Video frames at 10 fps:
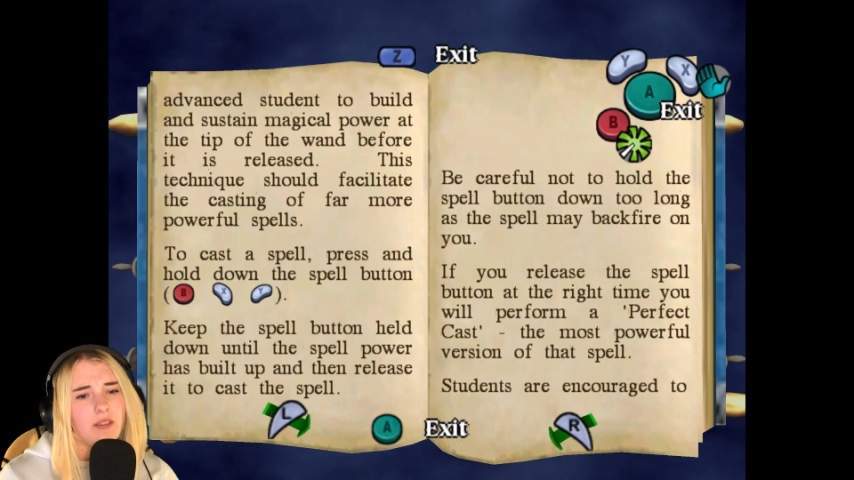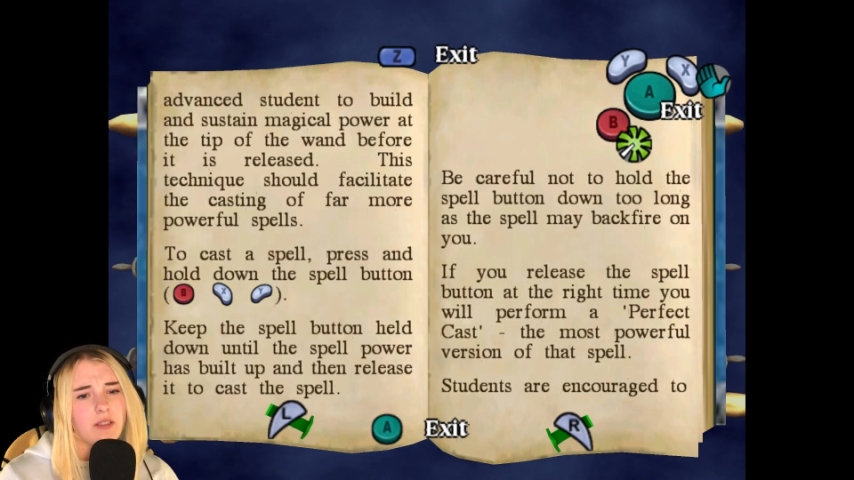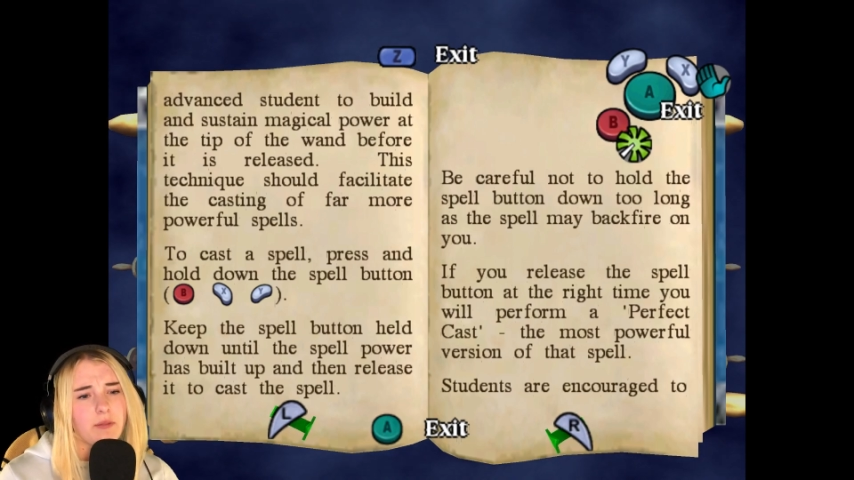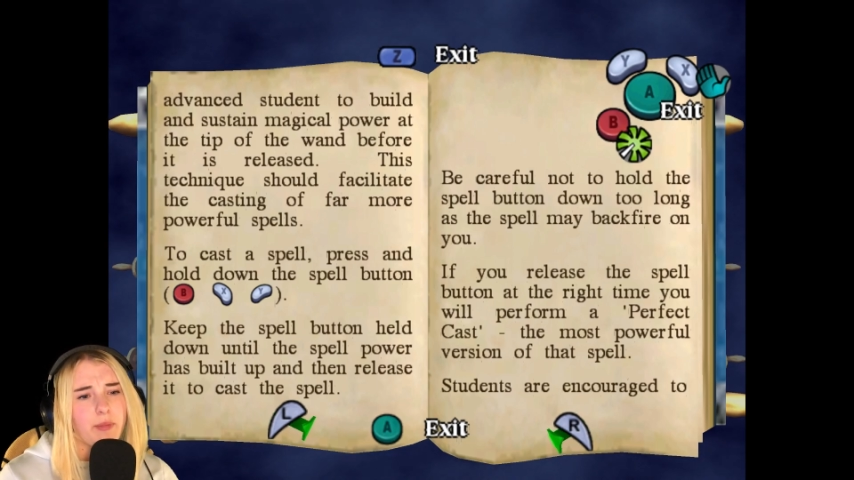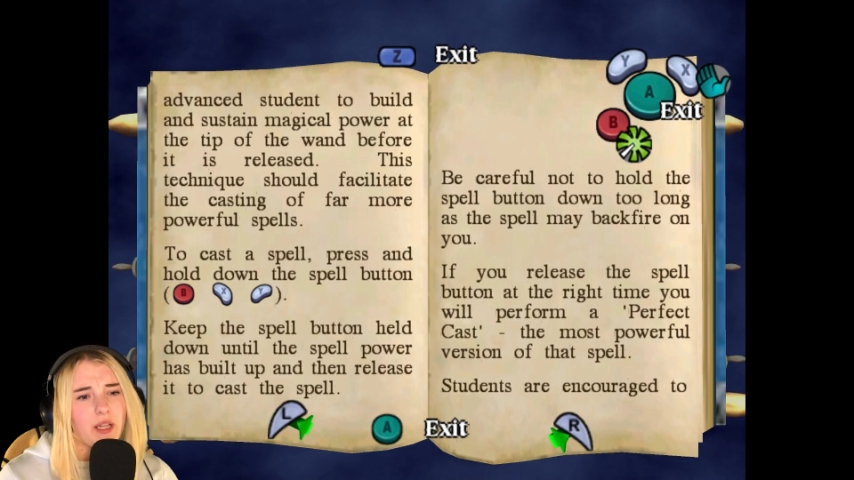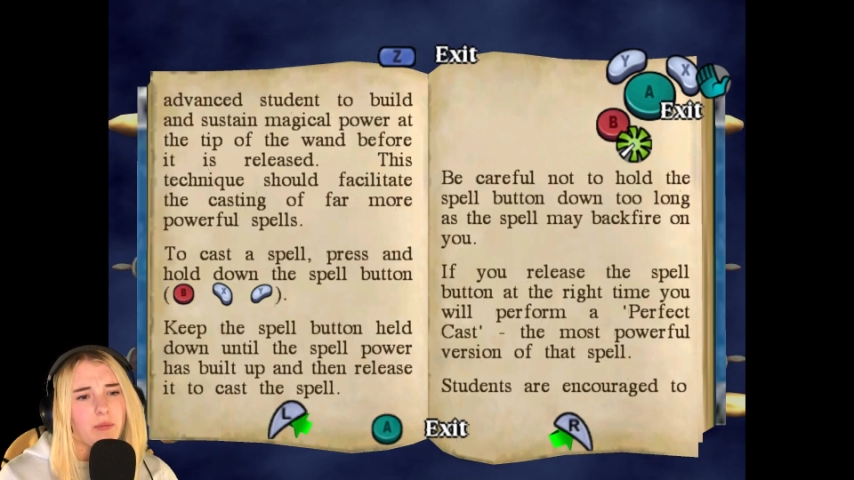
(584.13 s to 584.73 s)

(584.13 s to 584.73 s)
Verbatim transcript: the spell